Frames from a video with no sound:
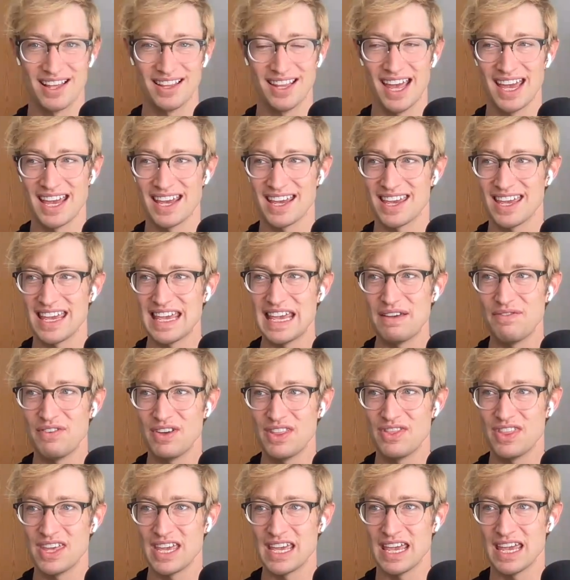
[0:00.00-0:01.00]
like
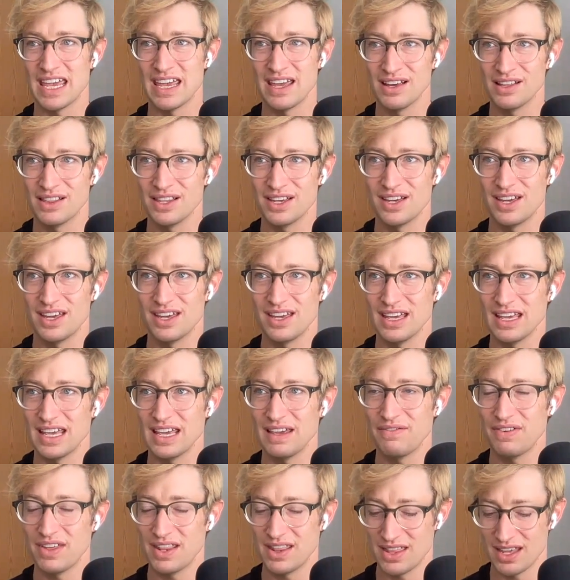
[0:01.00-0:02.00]
even the english
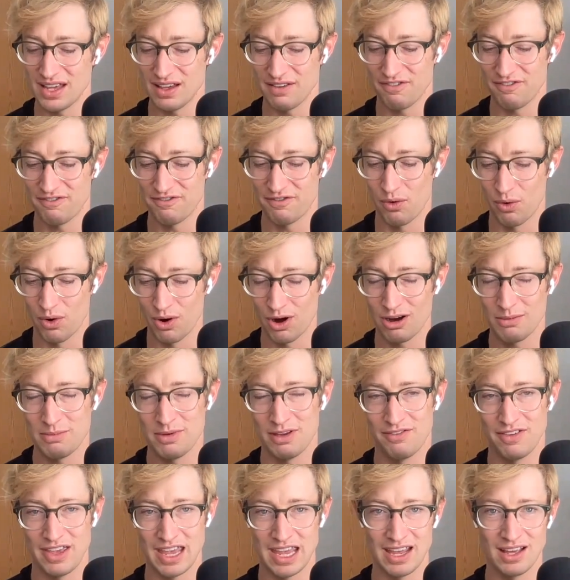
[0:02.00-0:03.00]
even the form
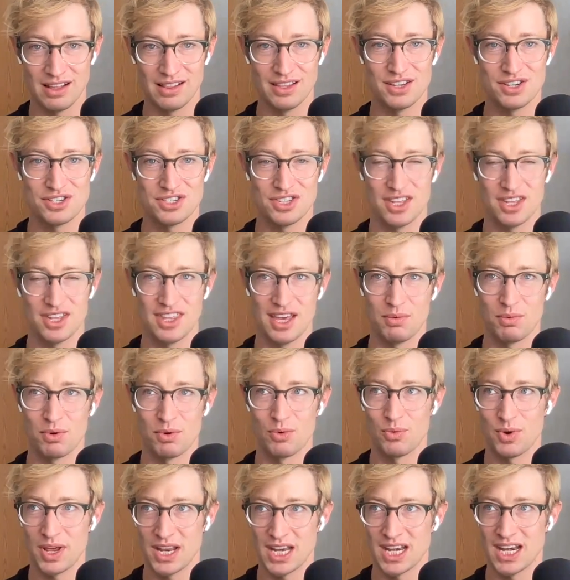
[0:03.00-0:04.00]
of english that they
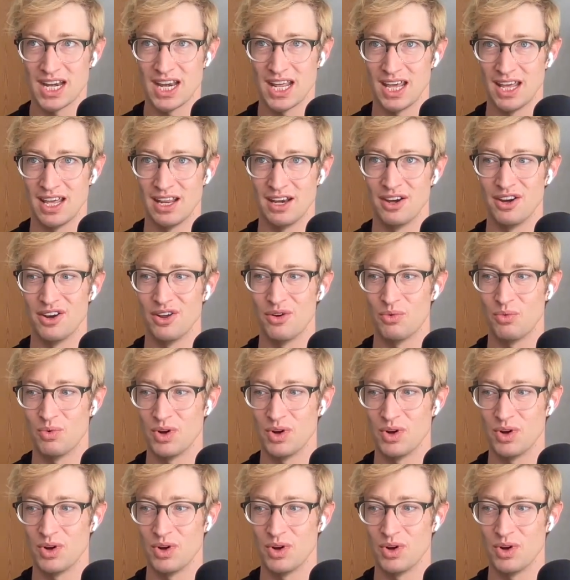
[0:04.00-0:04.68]
were written in